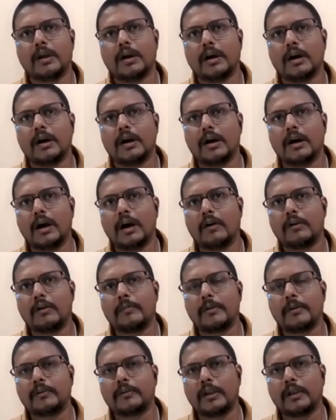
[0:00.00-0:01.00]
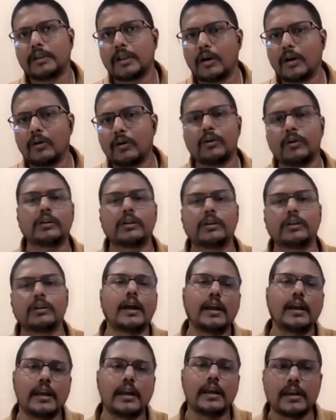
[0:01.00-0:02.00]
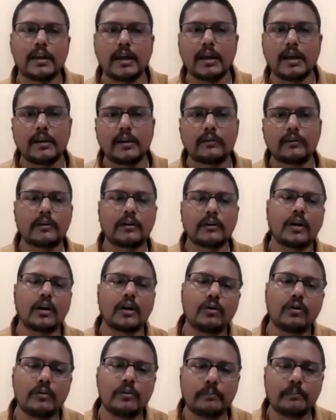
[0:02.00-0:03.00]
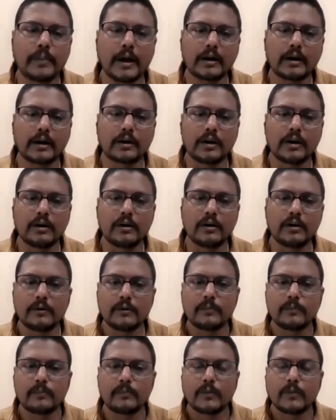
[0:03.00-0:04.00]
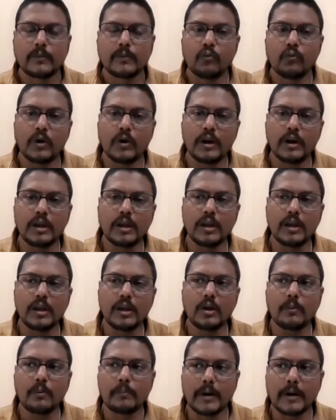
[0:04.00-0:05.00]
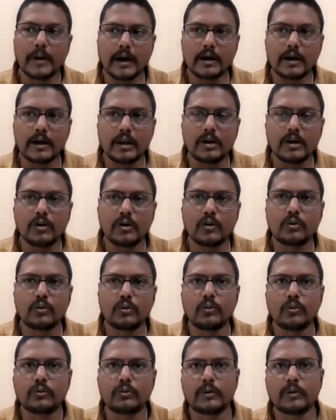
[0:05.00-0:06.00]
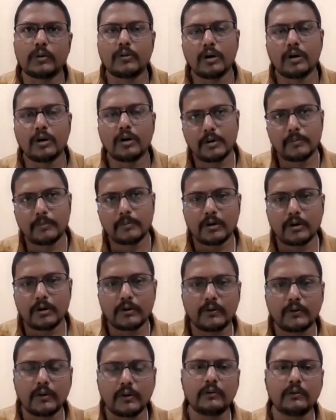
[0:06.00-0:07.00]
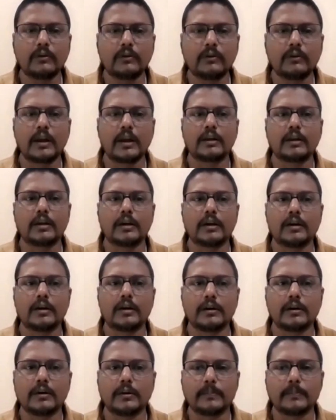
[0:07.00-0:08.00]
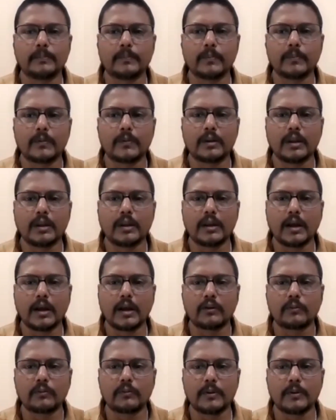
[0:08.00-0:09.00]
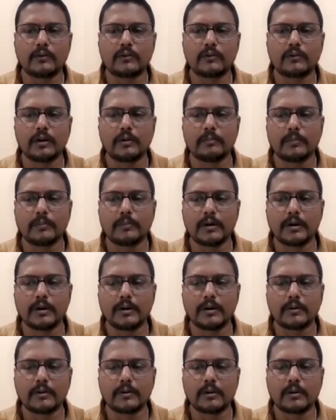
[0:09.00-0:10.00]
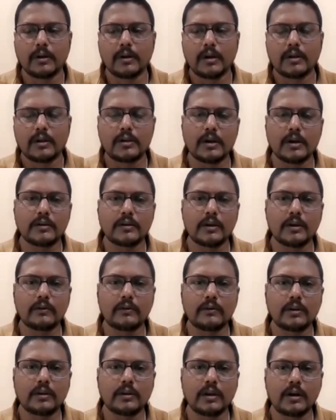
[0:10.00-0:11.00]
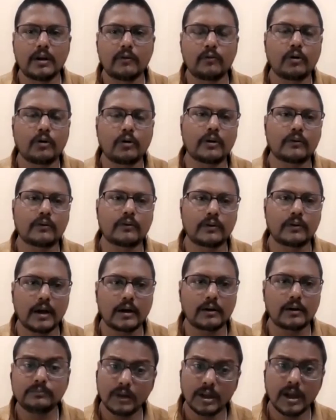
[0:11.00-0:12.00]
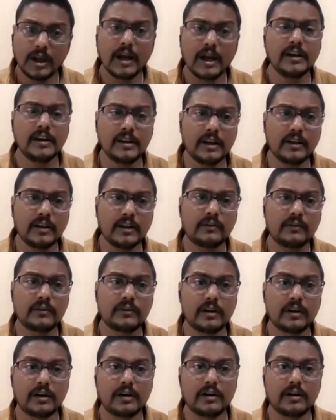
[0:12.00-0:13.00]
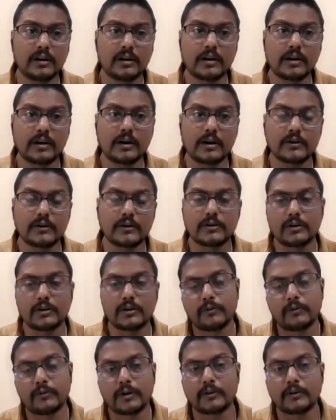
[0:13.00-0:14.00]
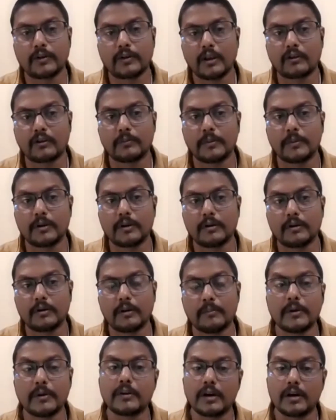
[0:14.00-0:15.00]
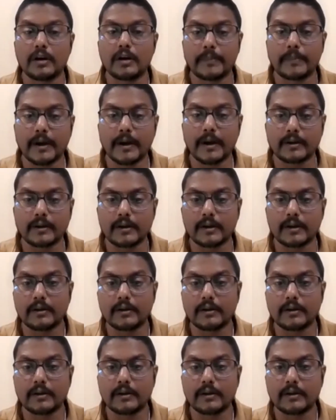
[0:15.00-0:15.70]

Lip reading: I would be saying, the whole Tarai area is now impacted very badly due to some government policies. Like, there has been some changes in the Forest Act, and yes, degradation of forest has been a major impact there.